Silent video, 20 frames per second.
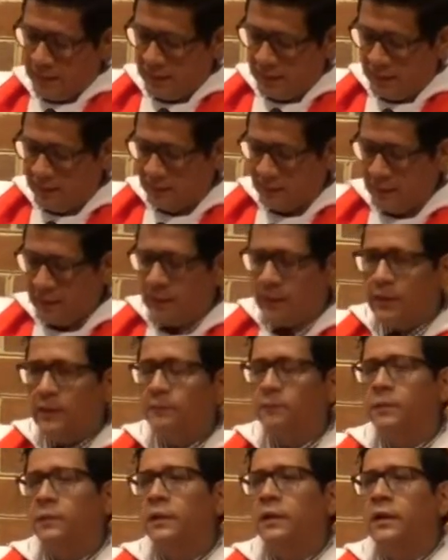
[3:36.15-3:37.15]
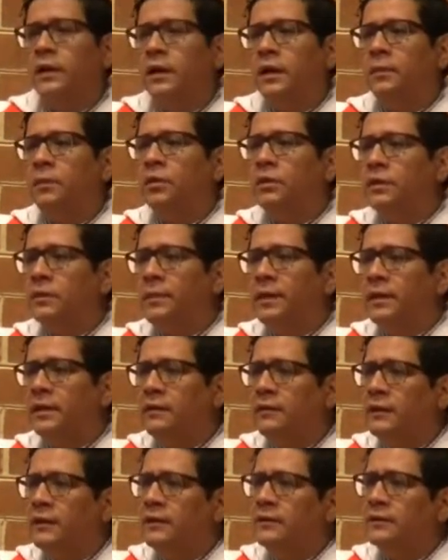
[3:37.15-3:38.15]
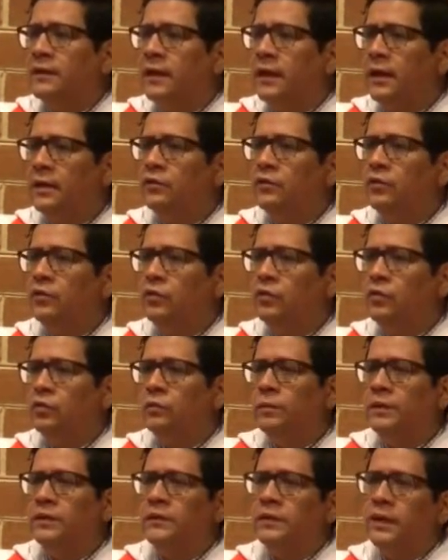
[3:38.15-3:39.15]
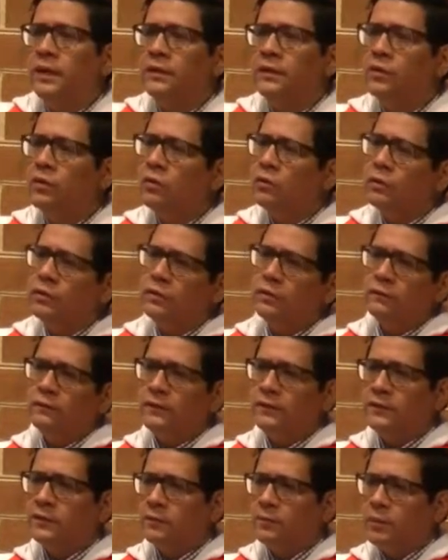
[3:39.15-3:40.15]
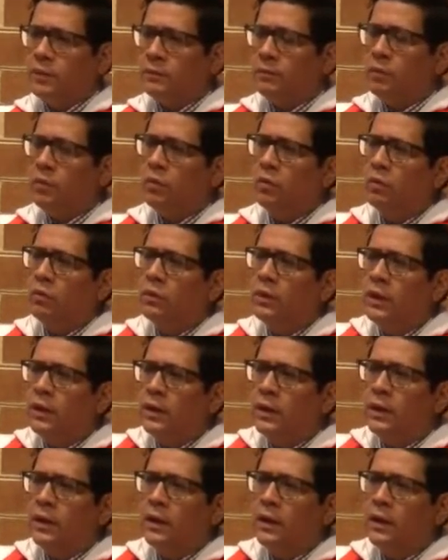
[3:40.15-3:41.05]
And uh, among the many things I had to do besides going to visit people,